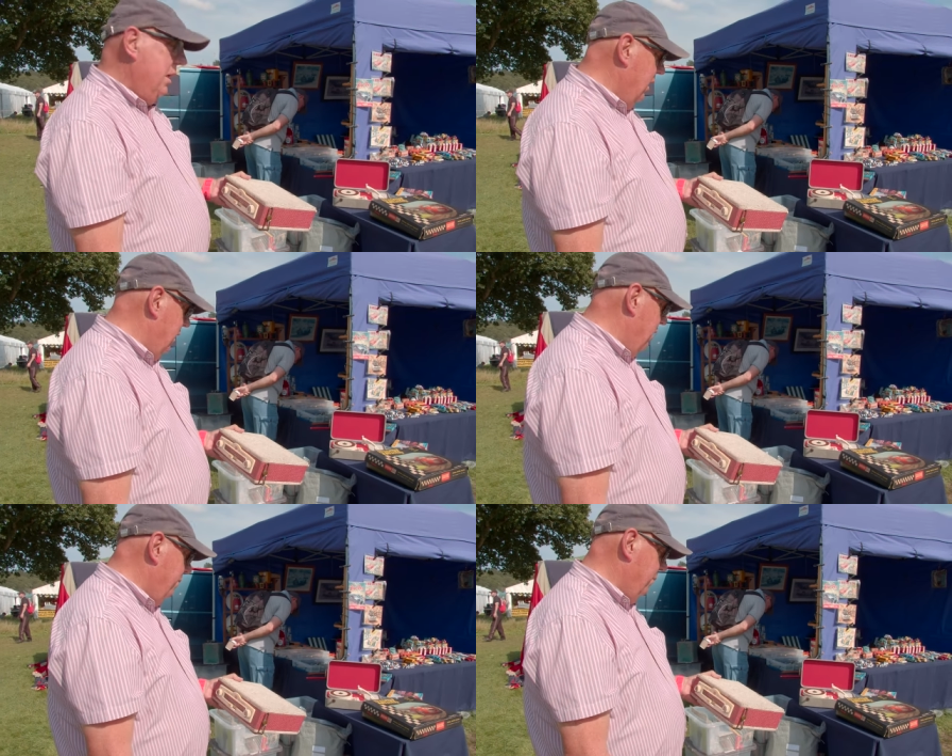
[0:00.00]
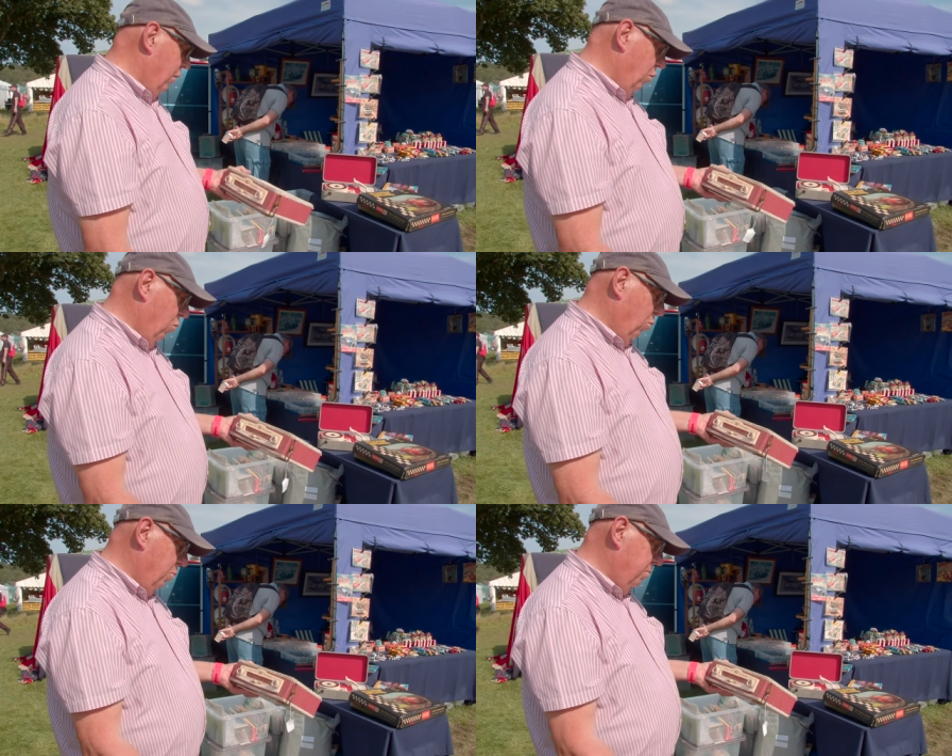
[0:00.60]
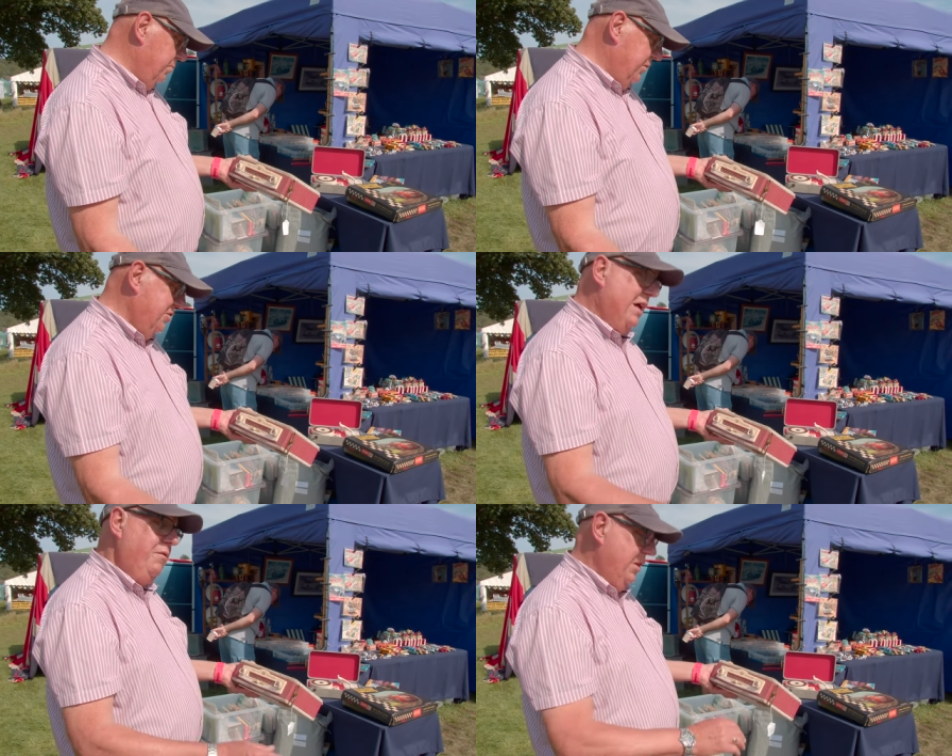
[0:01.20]
um, or
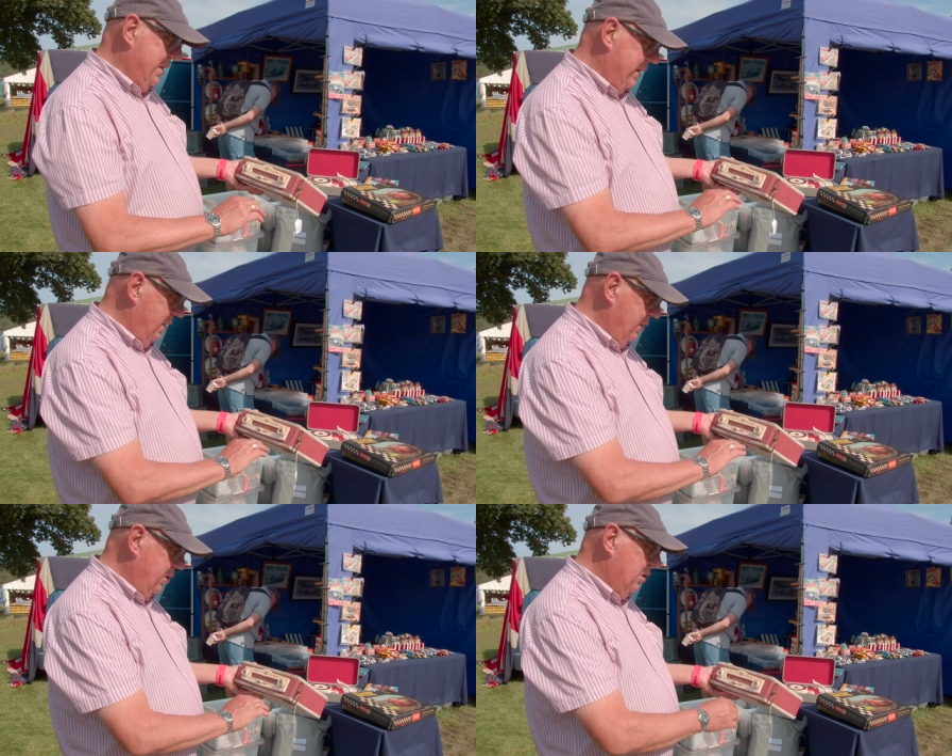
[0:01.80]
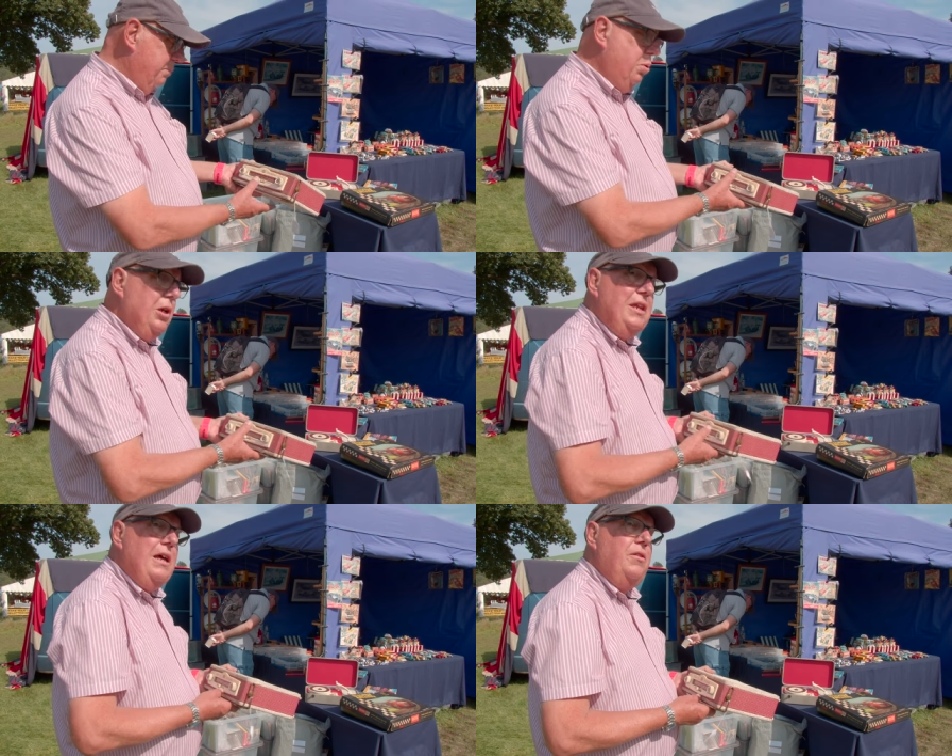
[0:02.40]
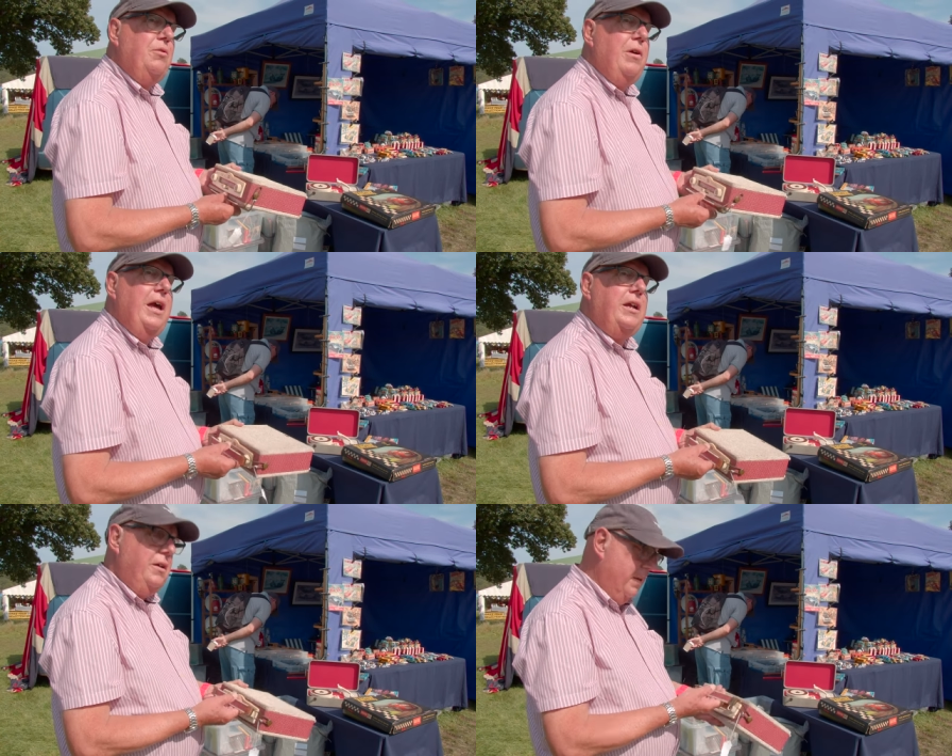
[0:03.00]
just out for the day, you could pull it out of the
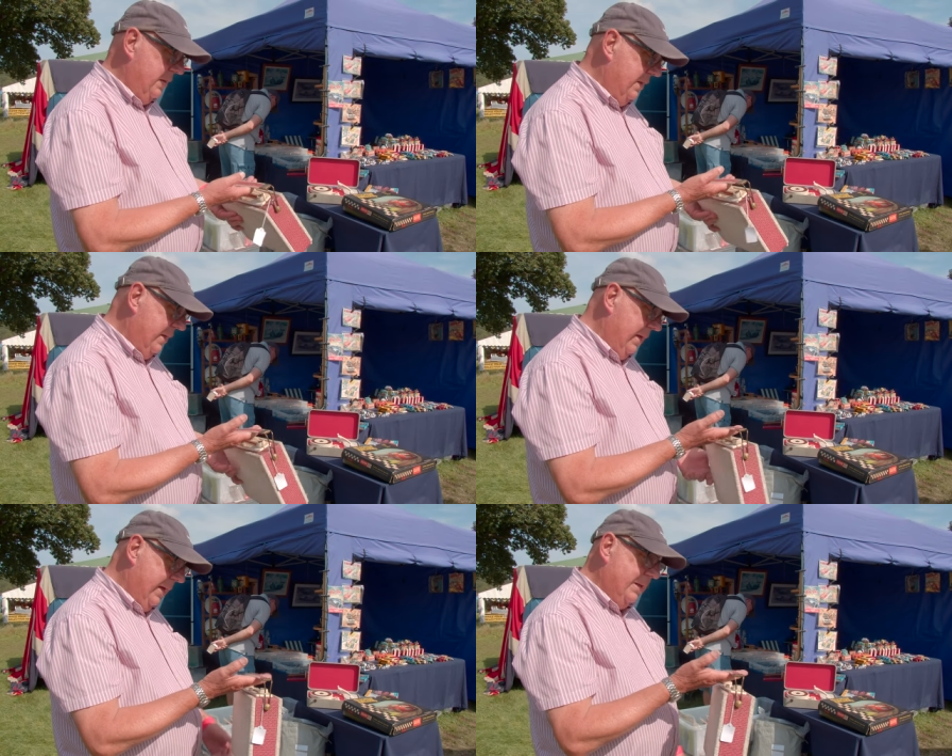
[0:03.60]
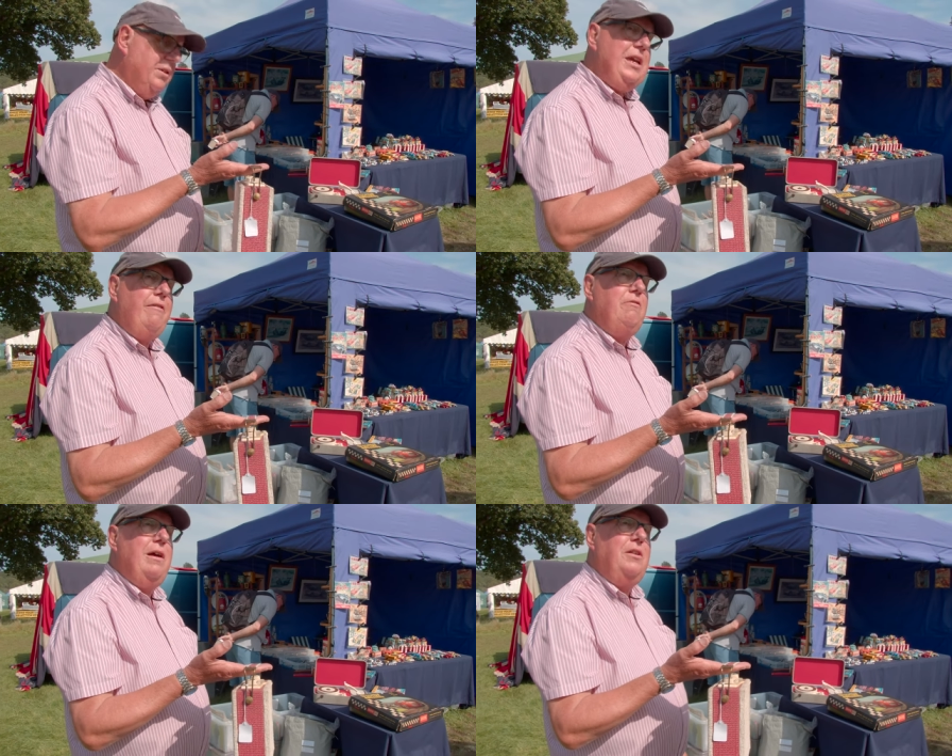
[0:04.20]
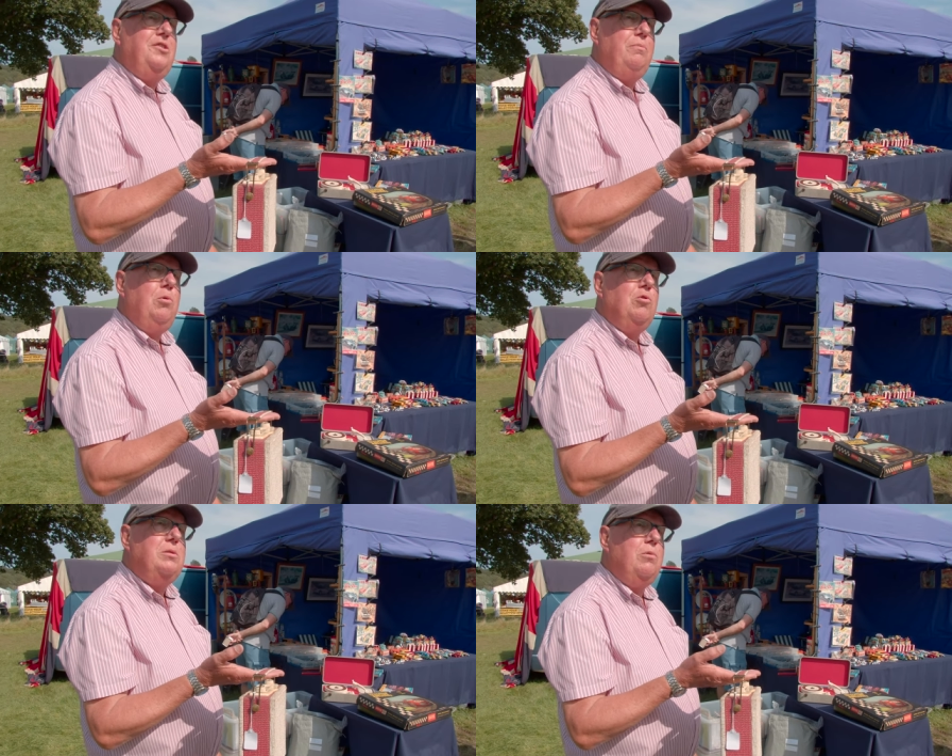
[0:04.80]
rack and carry it around as a
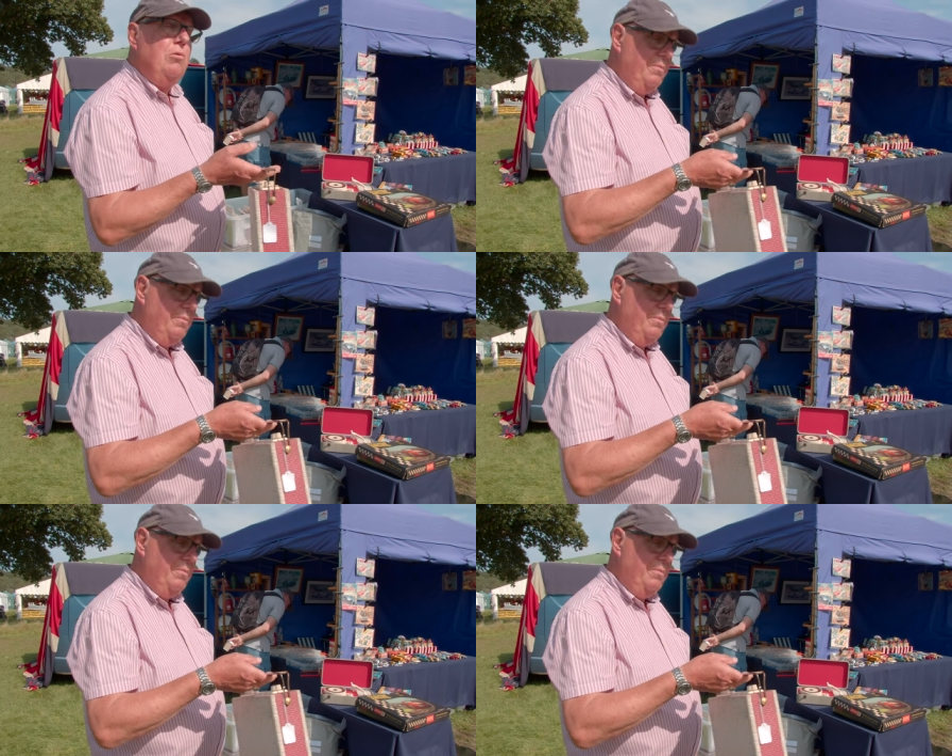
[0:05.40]
portable.